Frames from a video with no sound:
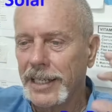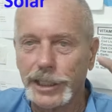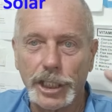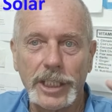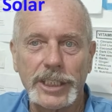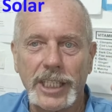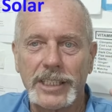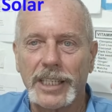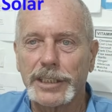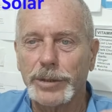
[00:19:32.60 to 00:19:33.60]
insurance
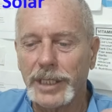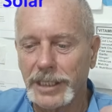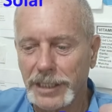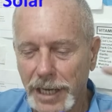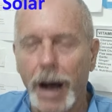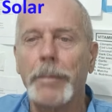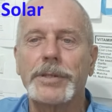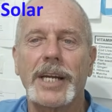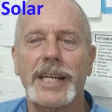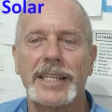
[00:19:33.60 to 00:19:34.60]
industry
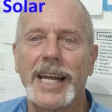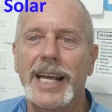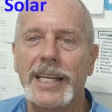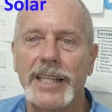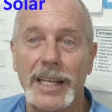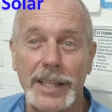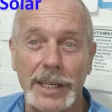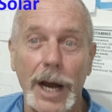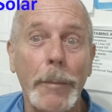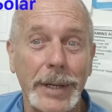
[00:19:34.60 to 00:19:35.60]
dumps on the day, they
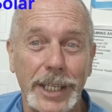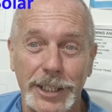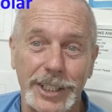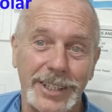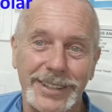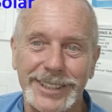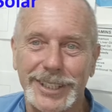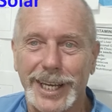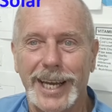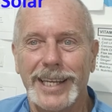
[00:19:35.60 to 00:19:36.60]
dump into good news,
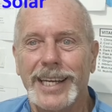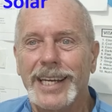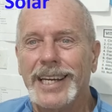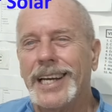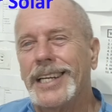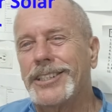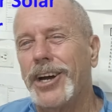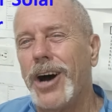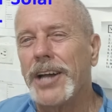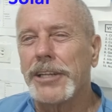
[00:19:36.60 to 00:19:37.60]
okay? And so
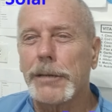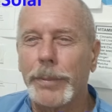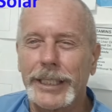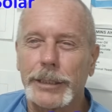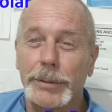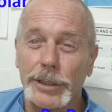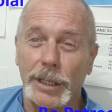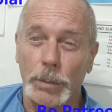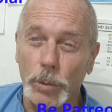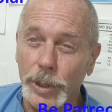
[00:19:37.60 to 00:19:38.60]
all these principles
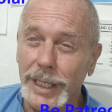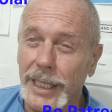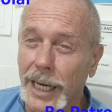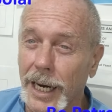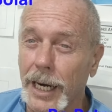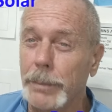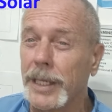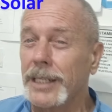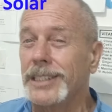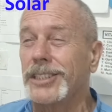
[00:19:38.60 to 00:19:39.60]
are really hard,
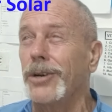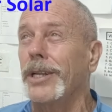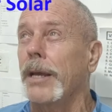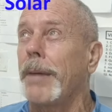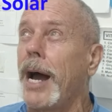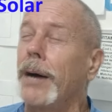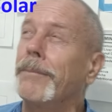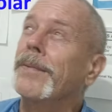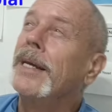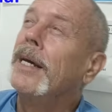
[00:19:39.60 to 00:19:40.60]
because only
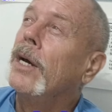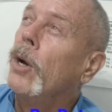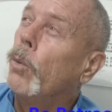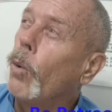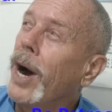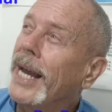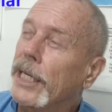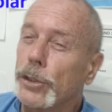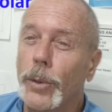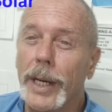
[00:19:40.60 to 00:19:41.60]
about 1
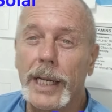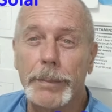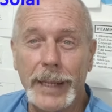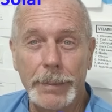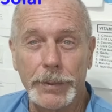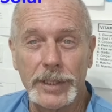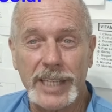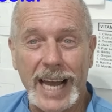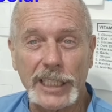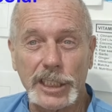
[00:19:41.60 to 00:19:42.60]
in 20 people is
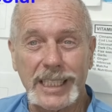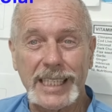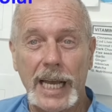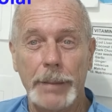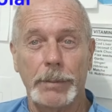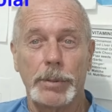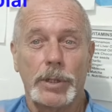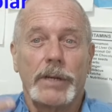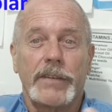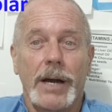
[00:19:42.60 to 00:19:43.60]
actually
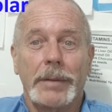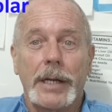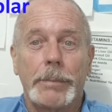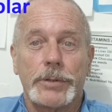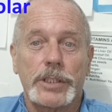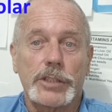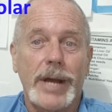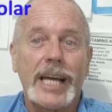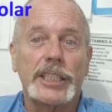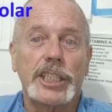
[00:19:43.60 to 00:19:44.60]
capable of coming up with a
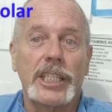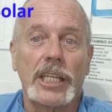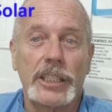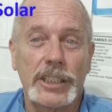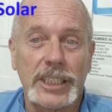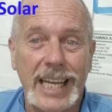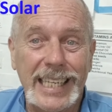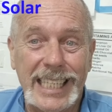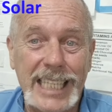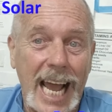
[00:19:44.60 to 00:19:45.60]
strategy and
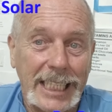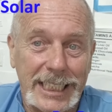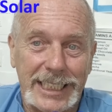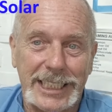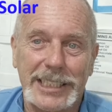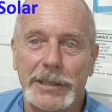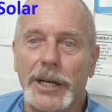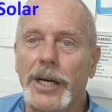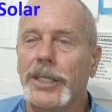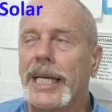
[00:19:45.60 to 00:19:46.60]
understanding tactics.
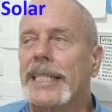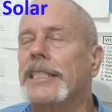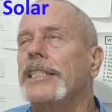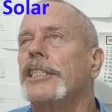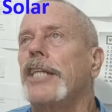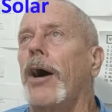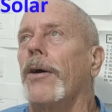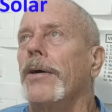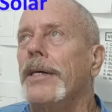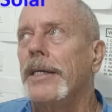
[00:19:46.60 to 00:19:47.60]
Okay, so